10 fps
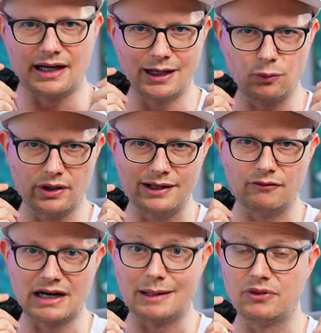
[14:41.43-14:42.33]
I want it
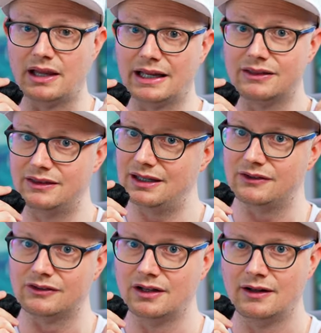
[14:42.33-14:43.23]
wrapped like
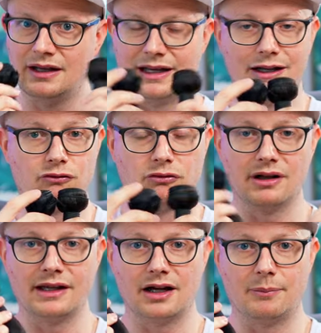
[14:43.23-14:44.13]
this. It's
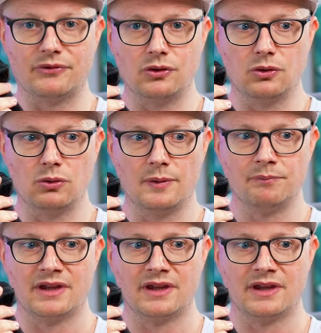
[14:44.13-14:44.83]
really up to